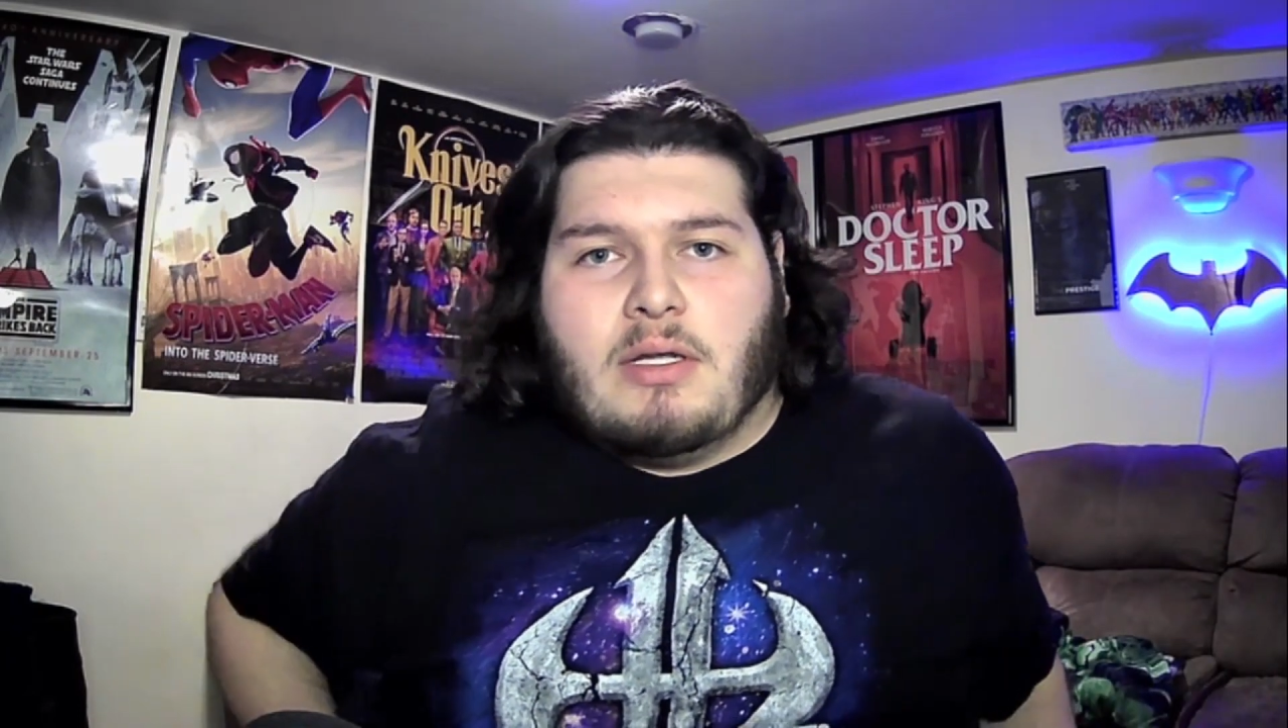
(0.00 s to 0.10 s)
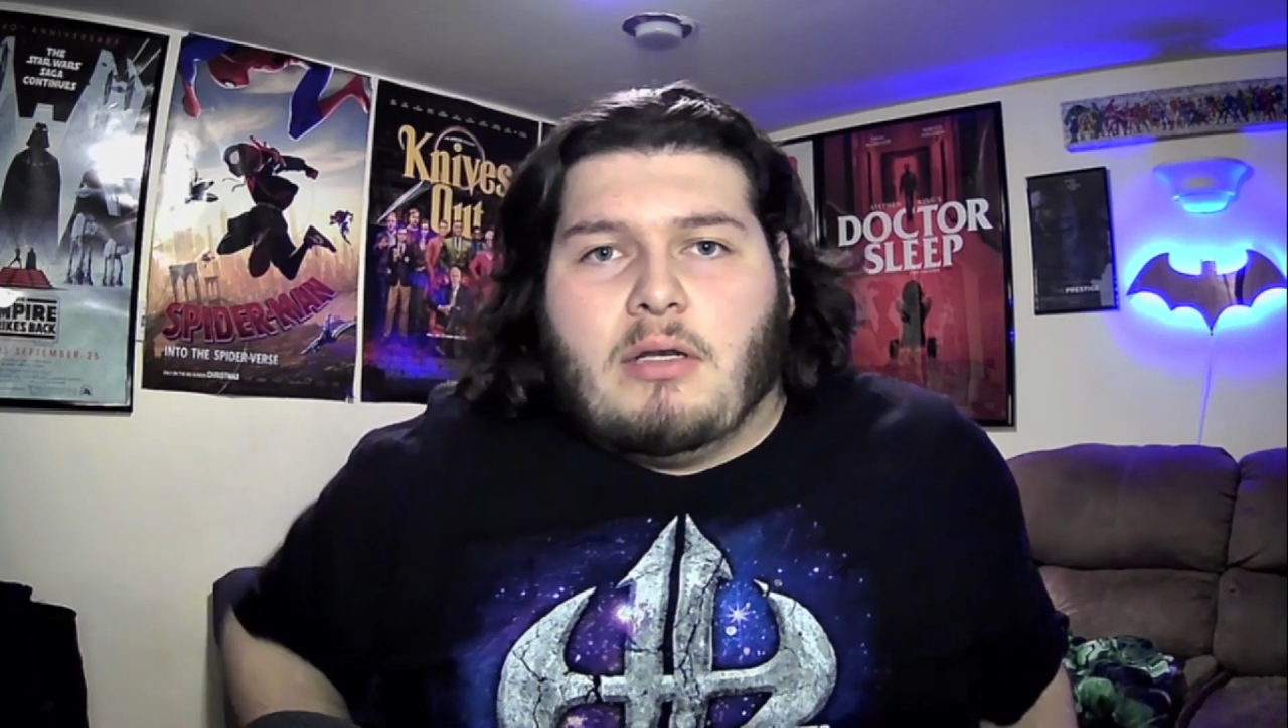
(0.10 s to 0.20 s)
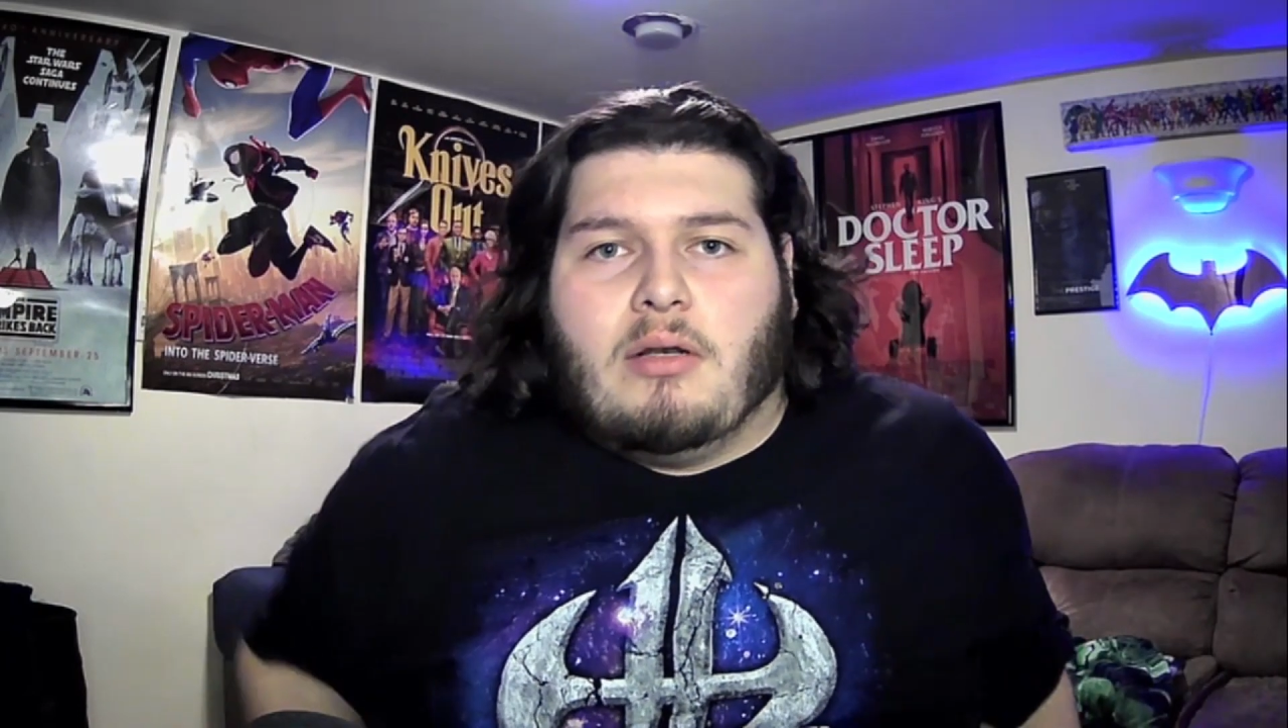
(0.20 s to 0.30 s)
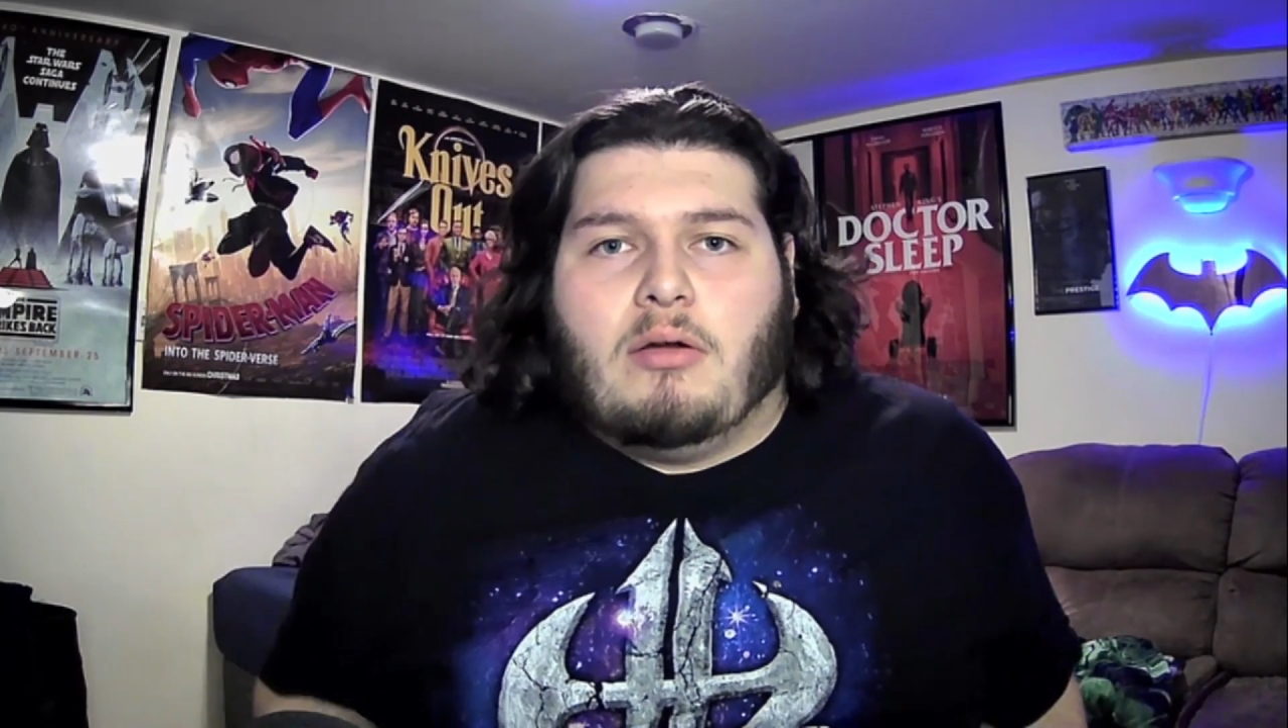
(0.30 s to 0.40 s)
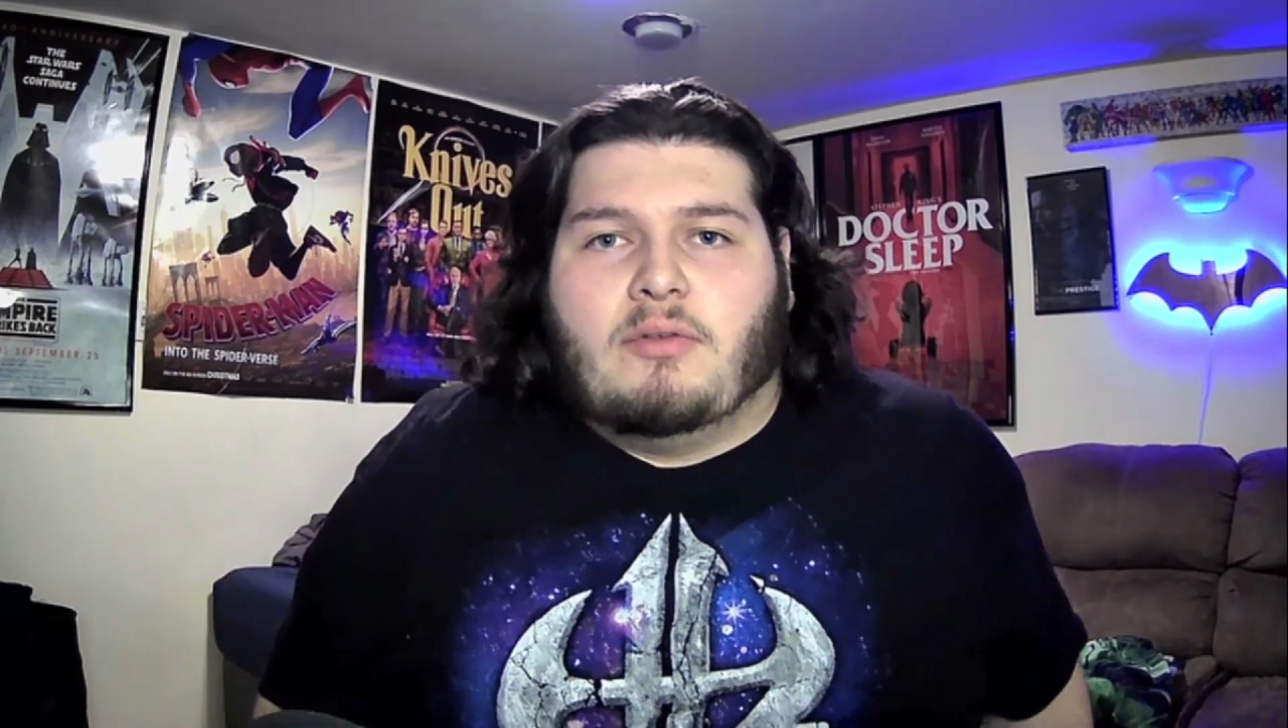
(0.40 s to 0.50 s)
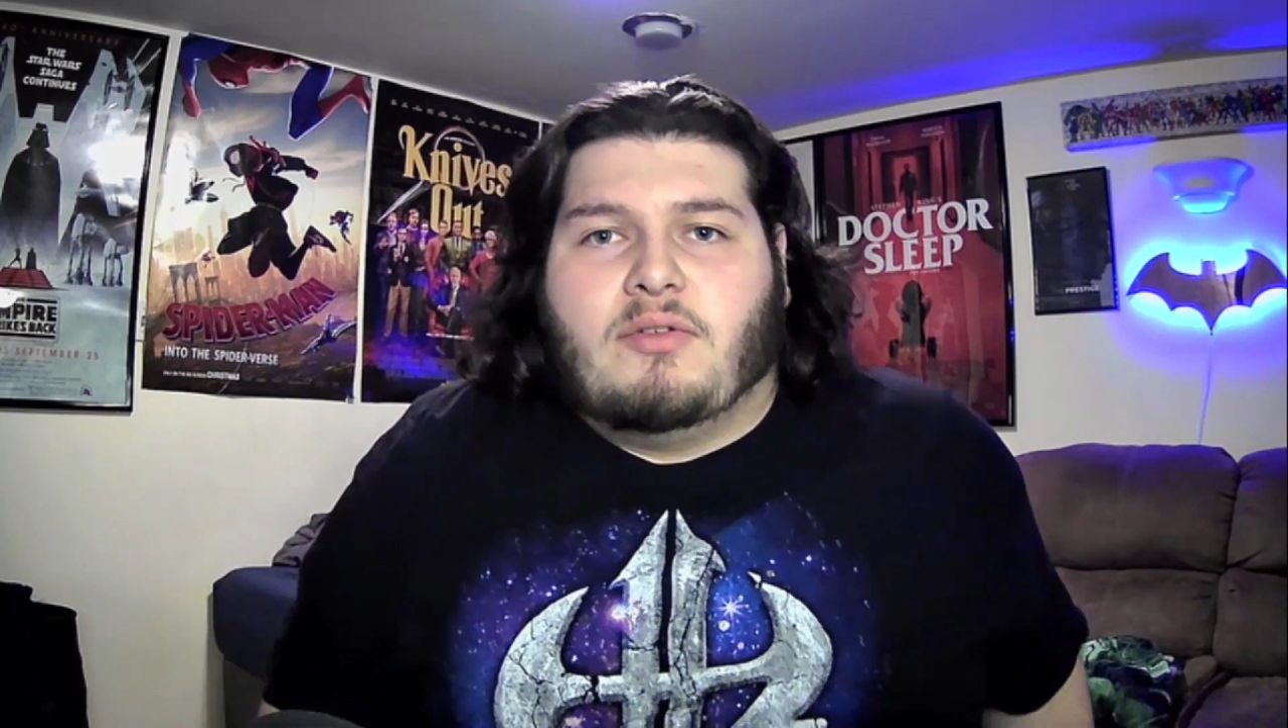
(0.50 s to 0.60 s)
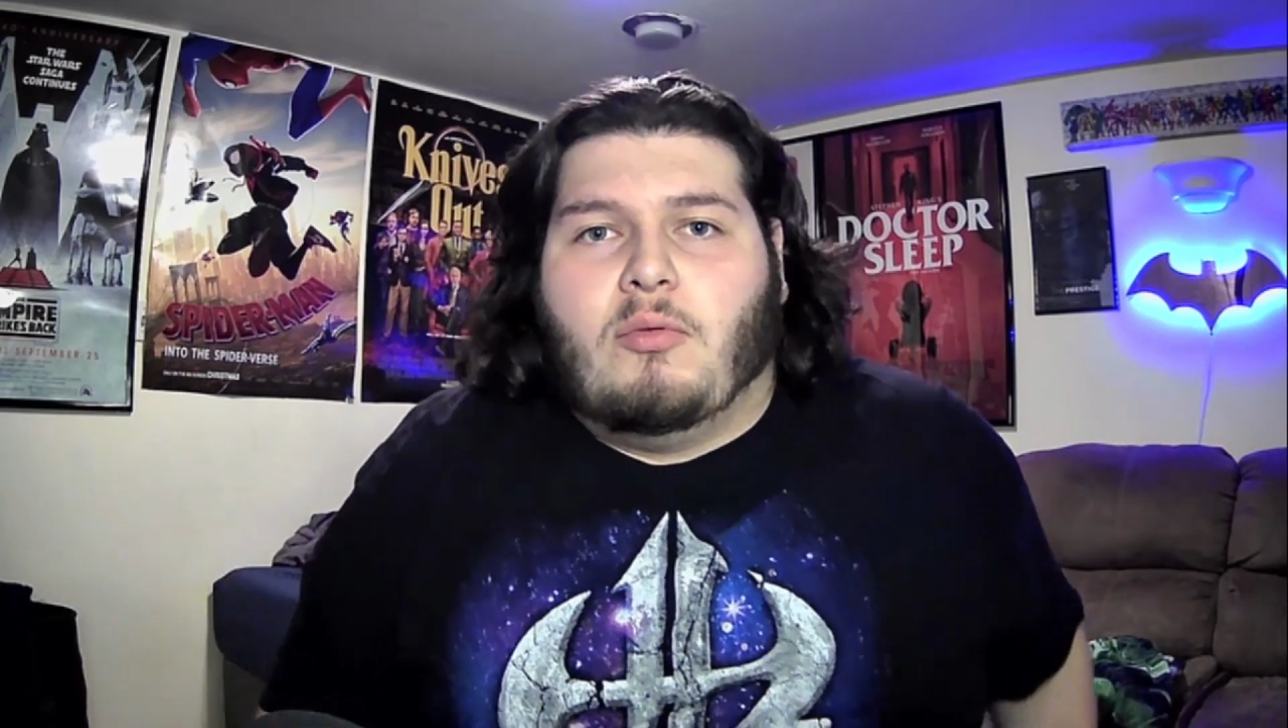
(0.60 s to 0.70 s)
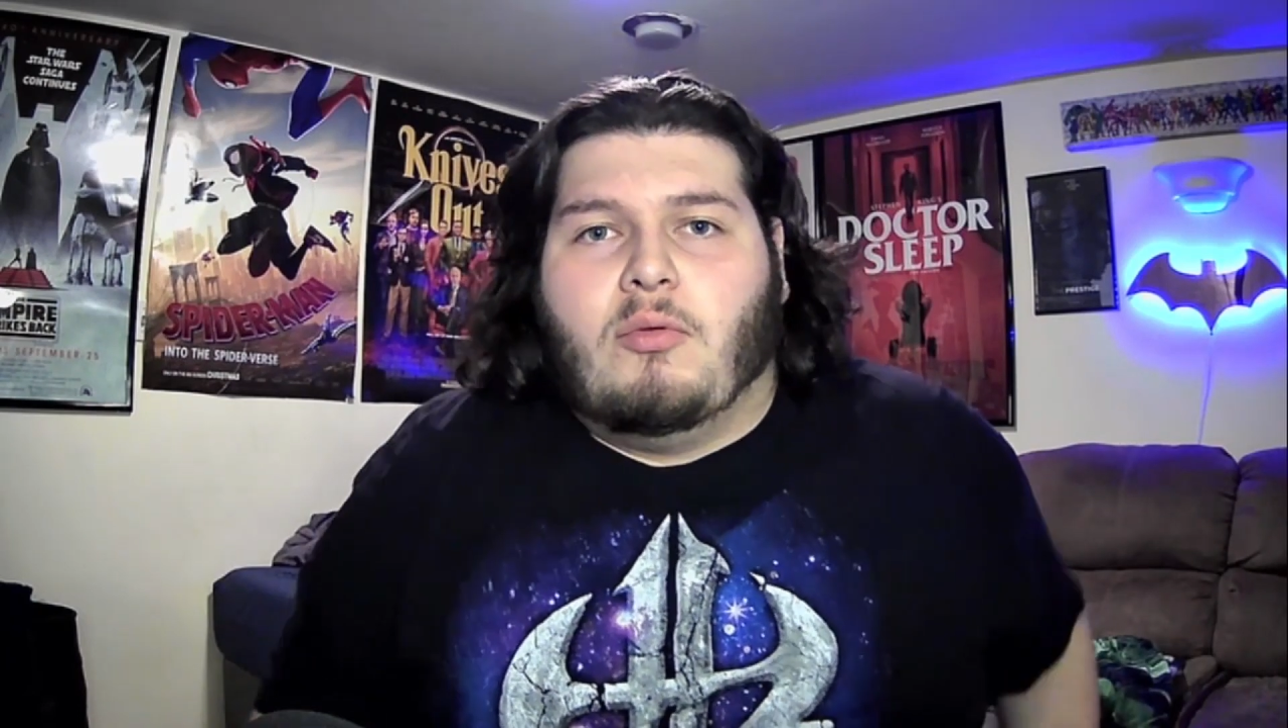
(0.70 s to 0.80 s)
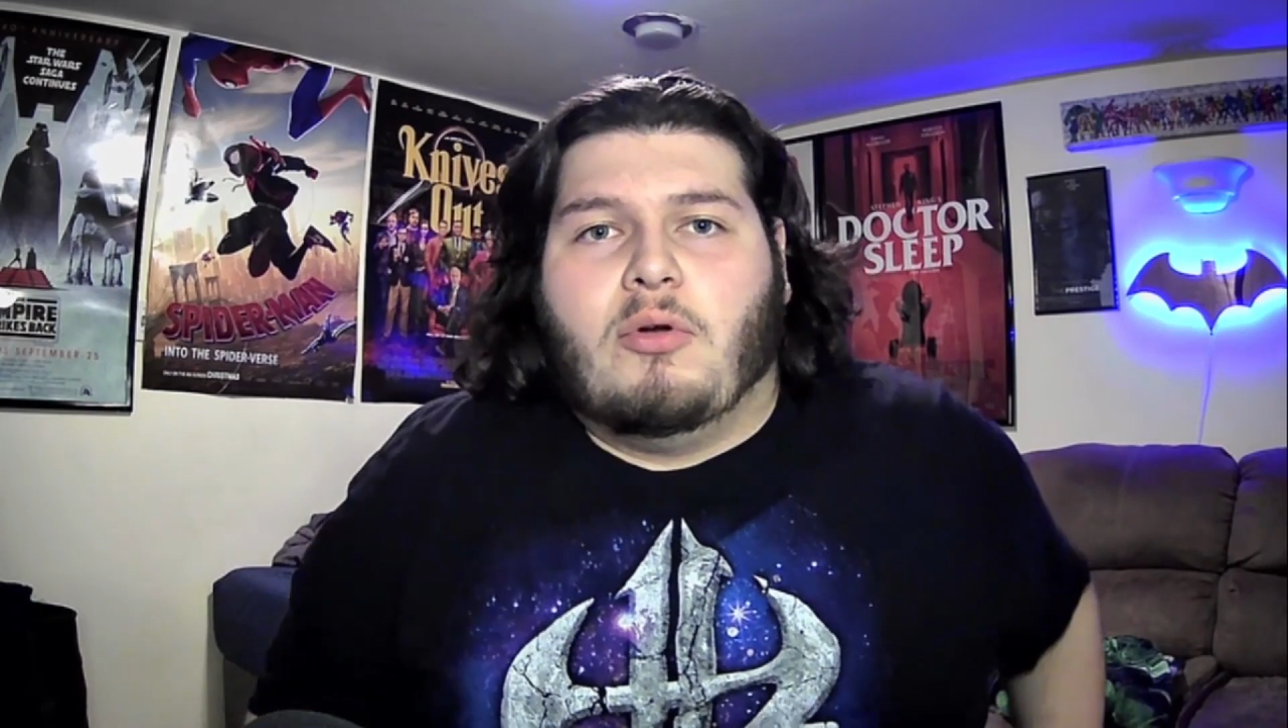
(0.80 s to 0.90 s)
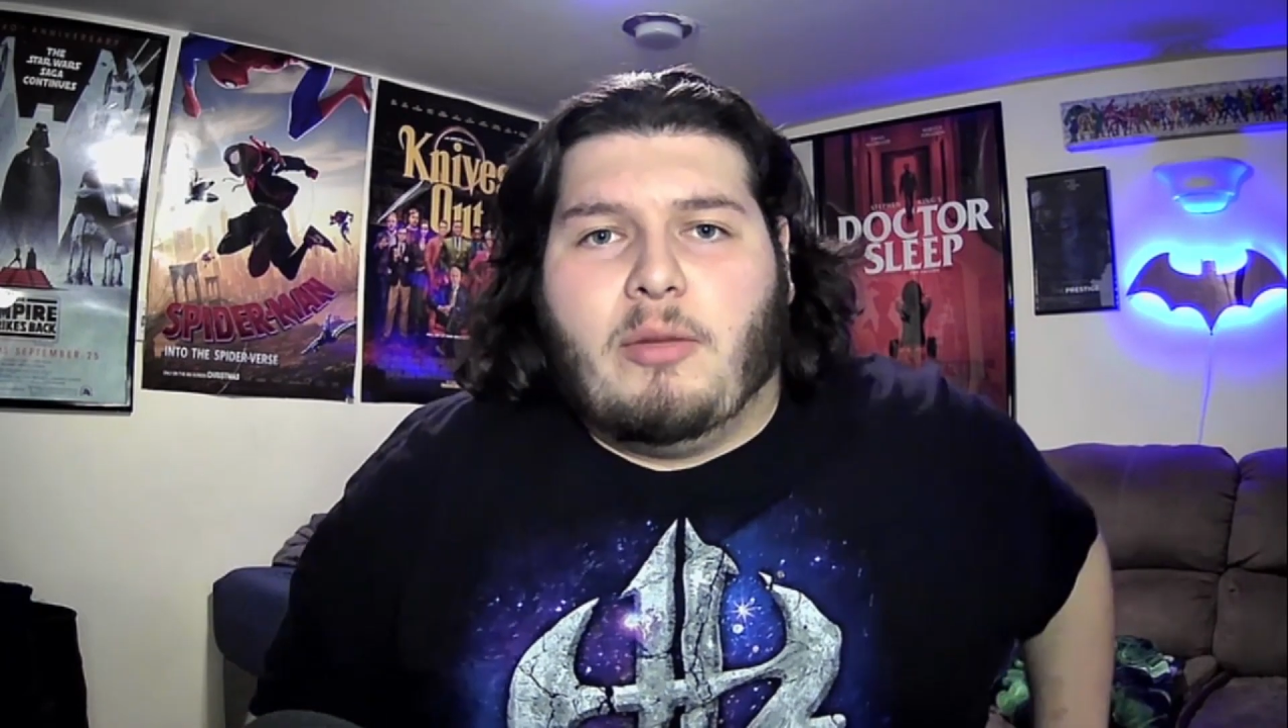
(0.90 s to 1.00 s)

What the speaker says: on the Earth to worry